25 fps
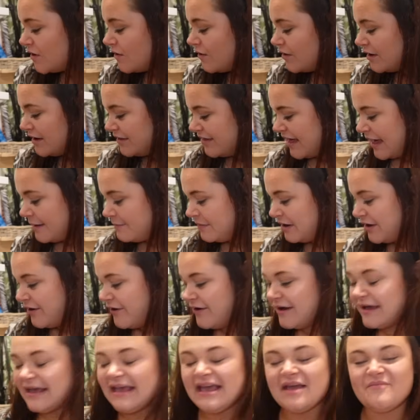all of that
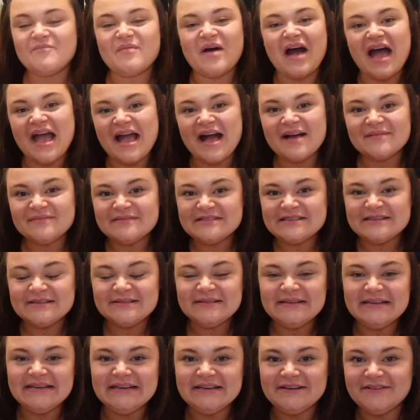malarkey. But I
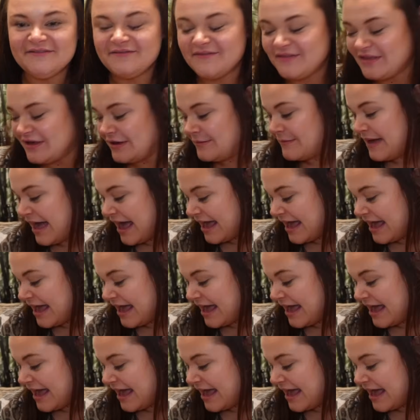absolutely love them.